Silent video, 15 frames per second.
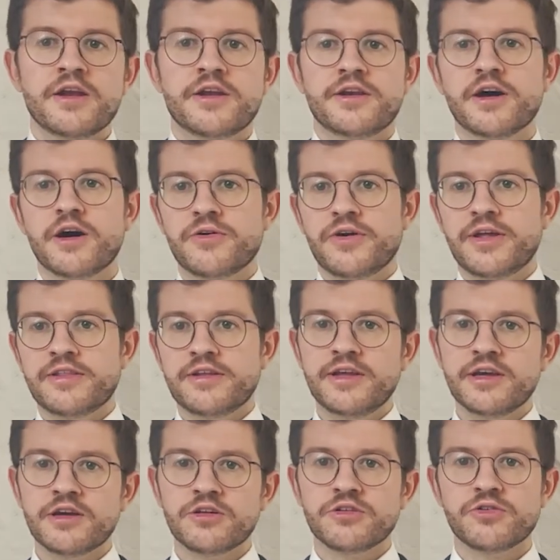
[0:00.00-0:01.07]
Now, in the
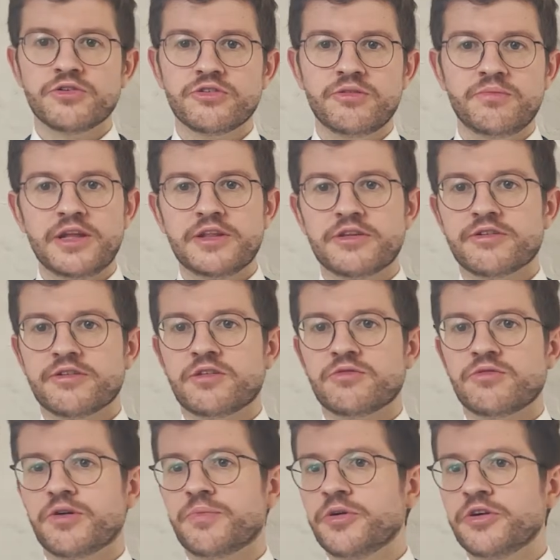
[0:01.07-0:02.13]
nickel dosimeters that
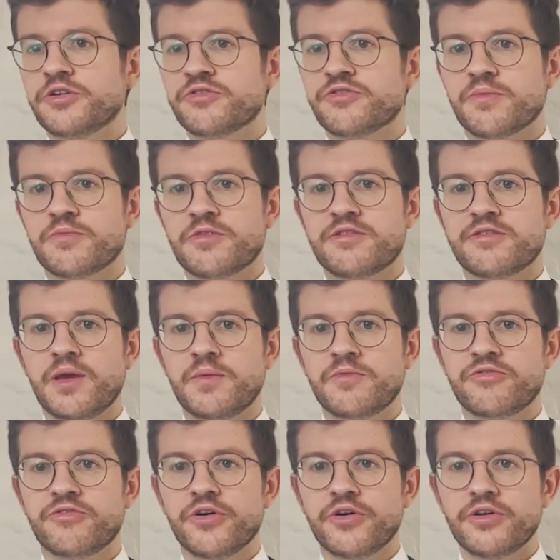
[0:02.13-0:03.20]
were punched from the same
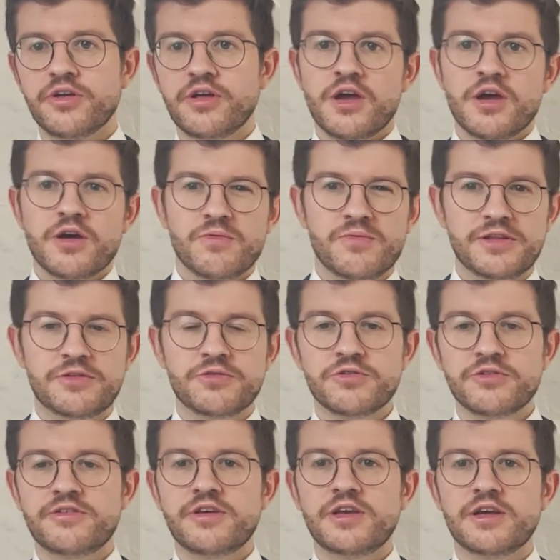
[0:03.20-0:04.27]
foil, we do
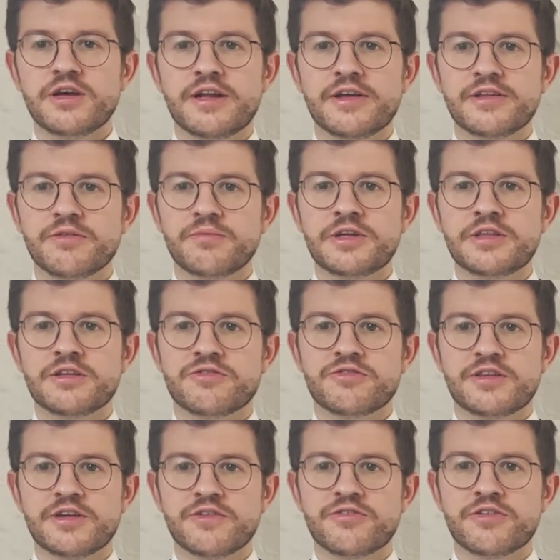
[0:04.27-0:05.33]
see a little bit of a
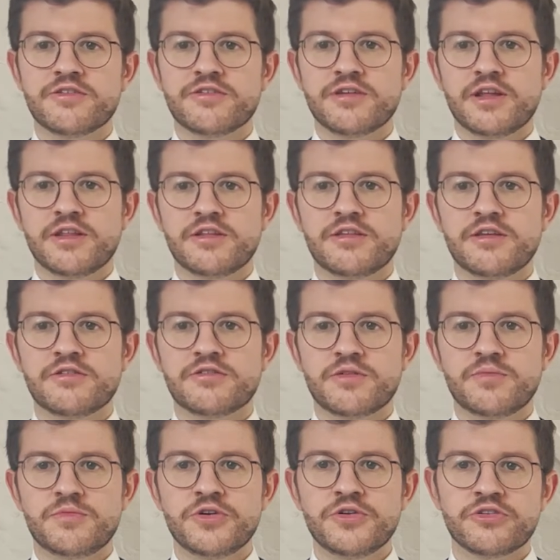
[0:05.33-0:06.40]
difference in the
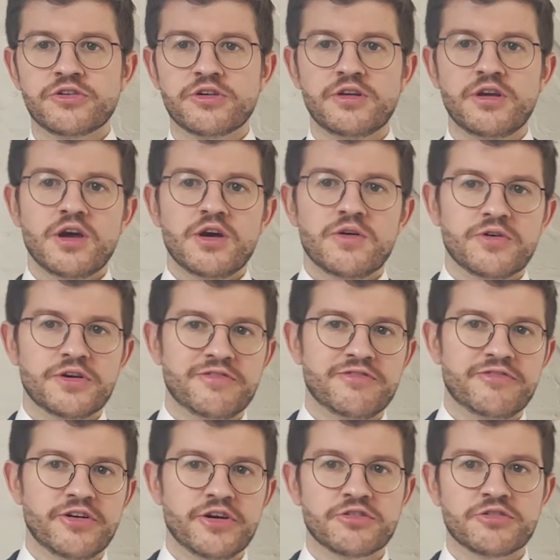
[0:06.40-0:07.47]
distribution, where the
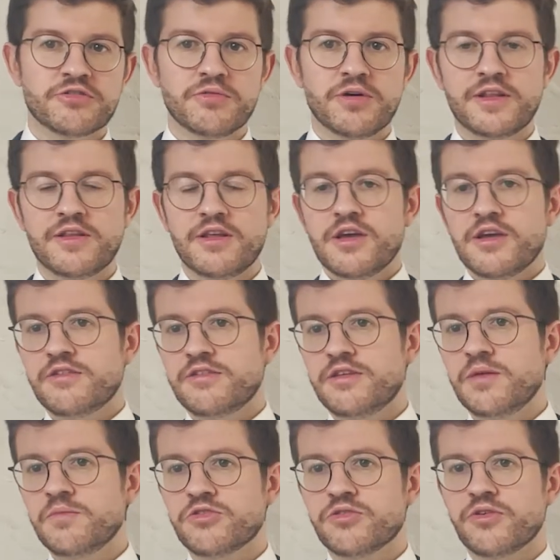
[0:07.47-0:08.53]
first one
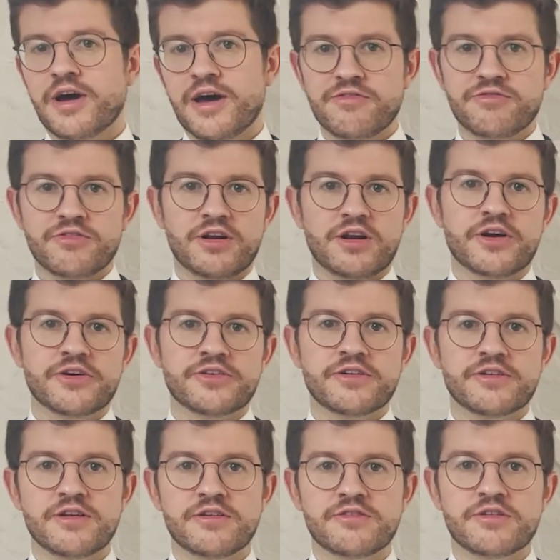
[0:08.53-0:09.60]
seems to have a larger
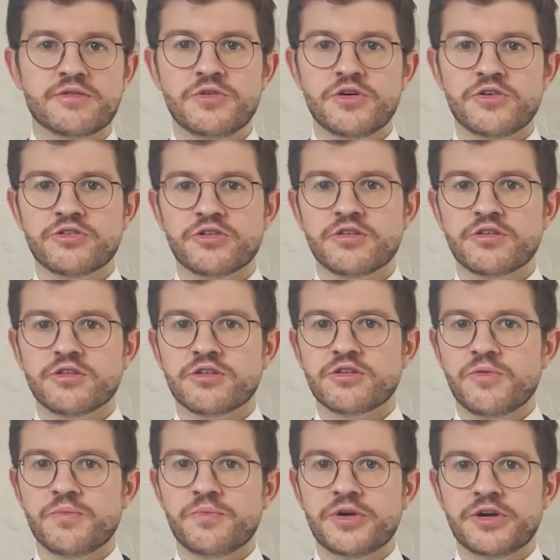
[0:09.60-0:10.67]
distribution
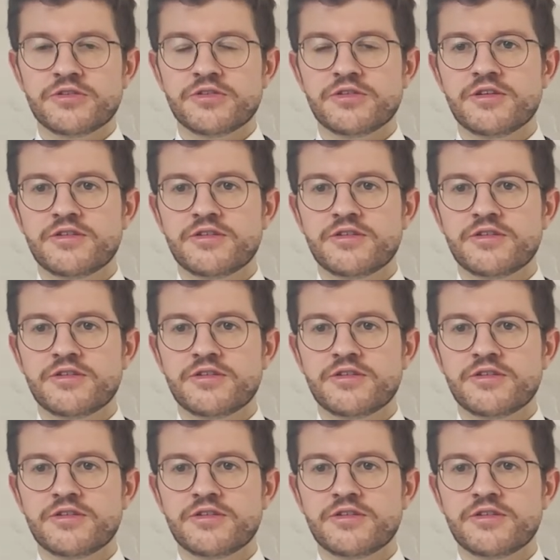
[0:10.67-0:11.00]
compared to the